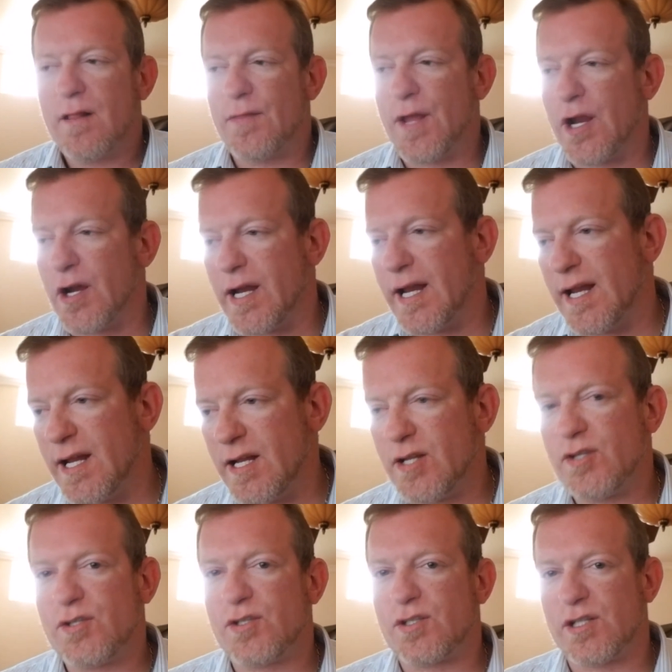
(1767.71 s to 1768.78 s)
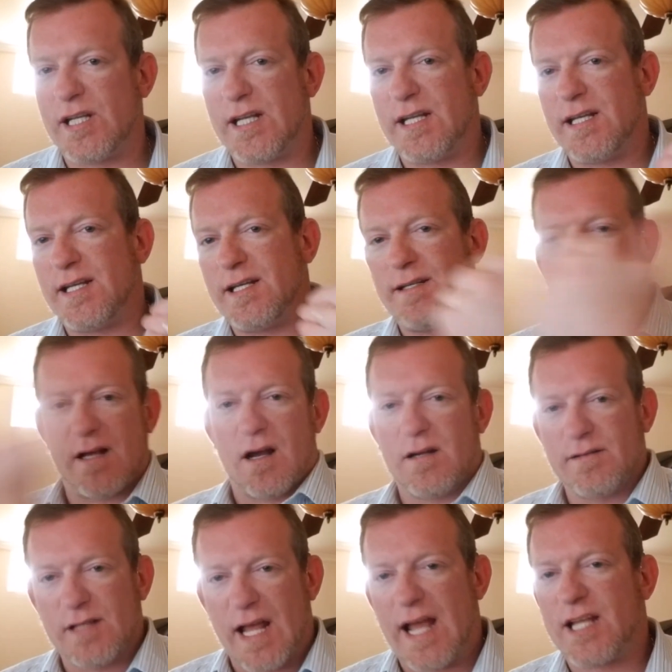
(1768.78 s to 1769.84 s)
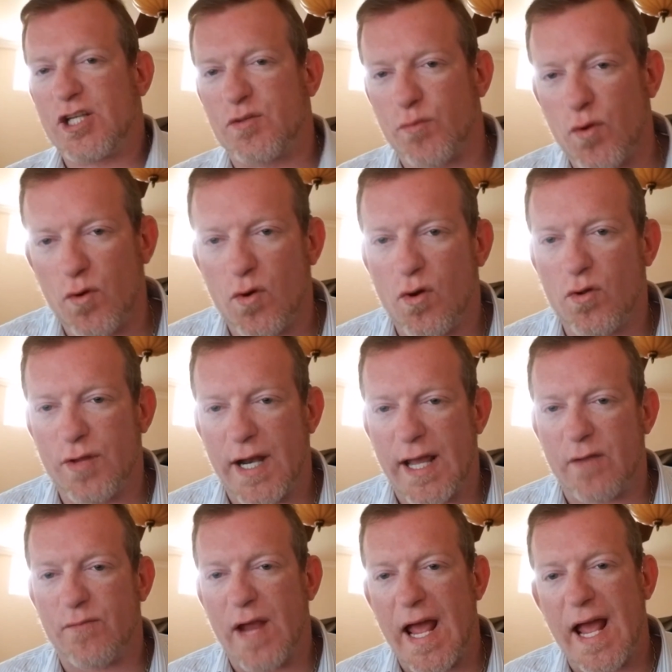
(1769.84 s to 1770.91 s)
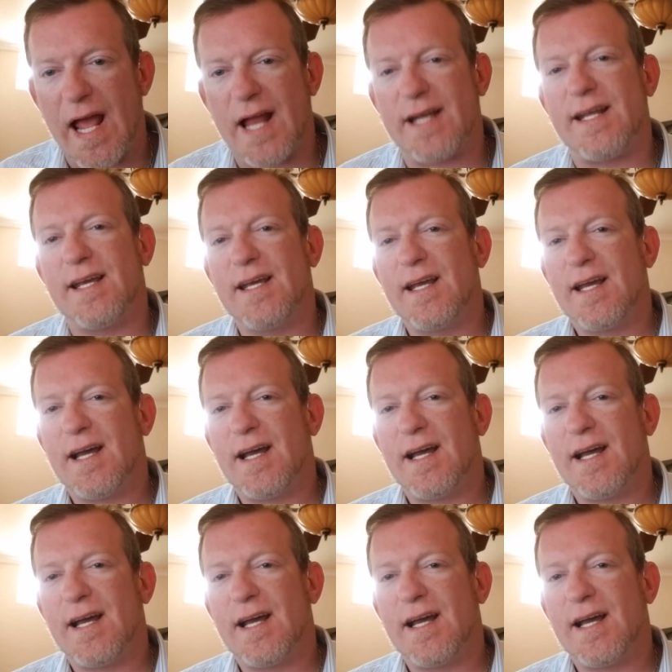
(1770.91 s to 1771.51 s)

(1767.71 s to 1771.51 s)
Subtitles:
there is the unless rule that I read.